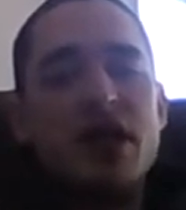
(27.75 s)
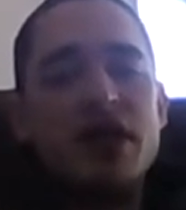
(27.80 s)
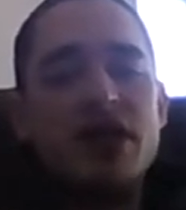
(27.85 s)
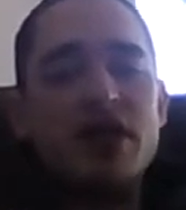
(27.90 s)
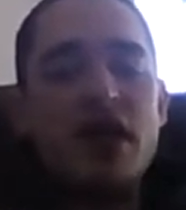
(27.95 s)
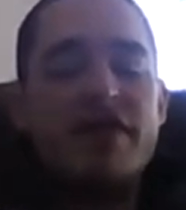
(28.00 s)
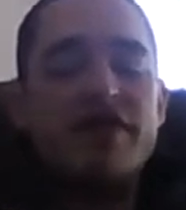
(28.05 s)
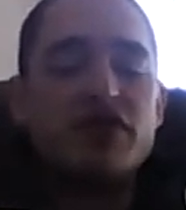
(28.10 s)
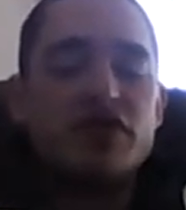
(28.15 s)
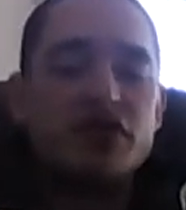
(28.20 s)

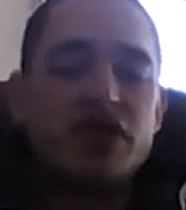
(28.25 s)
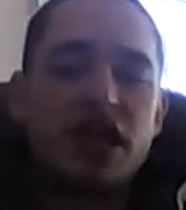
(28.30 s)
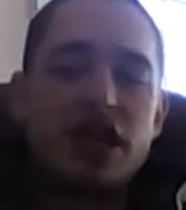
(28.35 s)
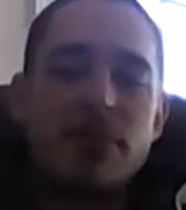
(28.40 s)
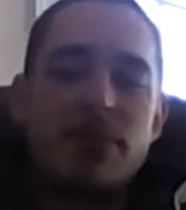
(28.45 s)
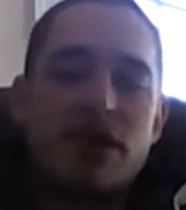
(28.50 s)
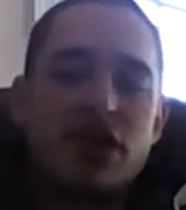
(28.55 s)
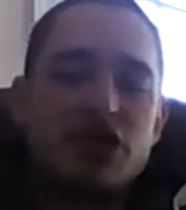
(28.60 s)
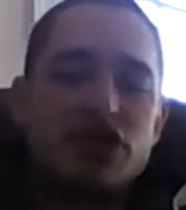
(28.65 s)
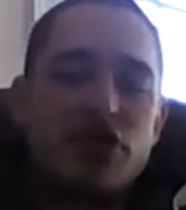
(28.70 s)
You have your
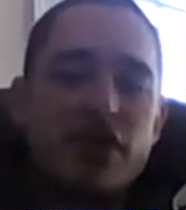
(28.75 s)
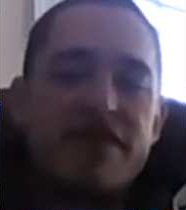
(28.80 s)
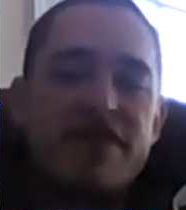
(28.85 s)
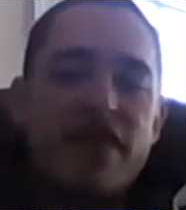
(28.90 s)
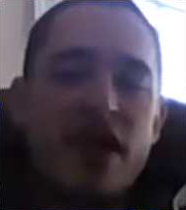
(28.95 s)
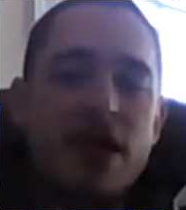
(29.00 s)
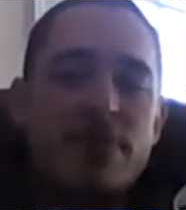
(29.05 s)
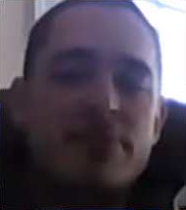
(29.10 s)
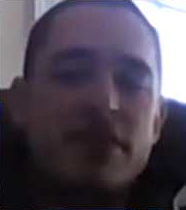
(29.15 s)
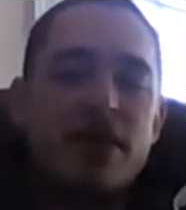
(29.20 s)
sedimentary
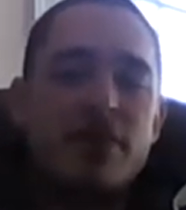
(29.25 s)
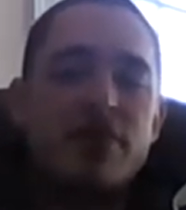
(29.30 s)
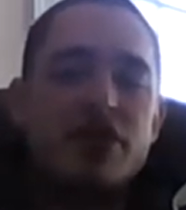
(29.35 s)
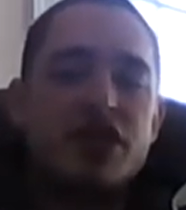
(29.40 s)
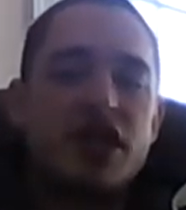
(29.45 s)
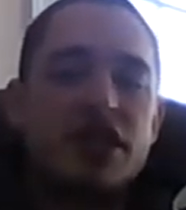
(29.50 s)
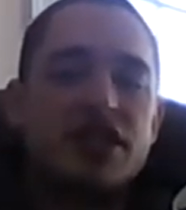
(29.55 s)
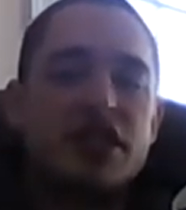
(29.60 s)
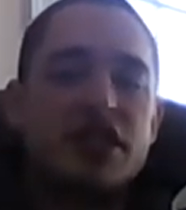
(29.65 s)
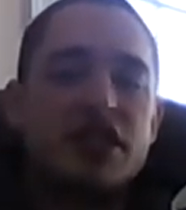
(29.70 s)
family,
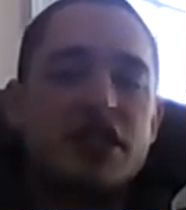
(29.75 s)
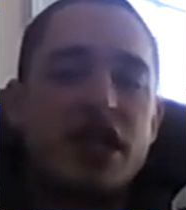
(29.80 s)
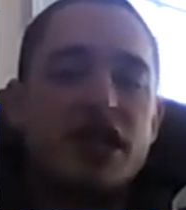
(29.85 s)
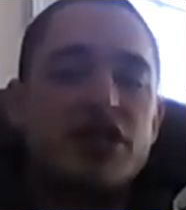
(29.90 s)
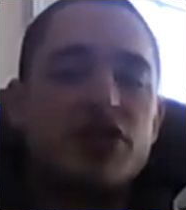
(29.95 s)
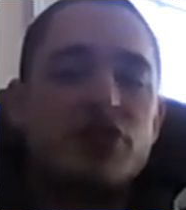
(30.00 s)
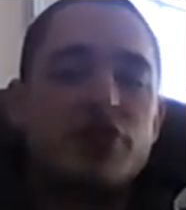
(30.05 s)
which has the St.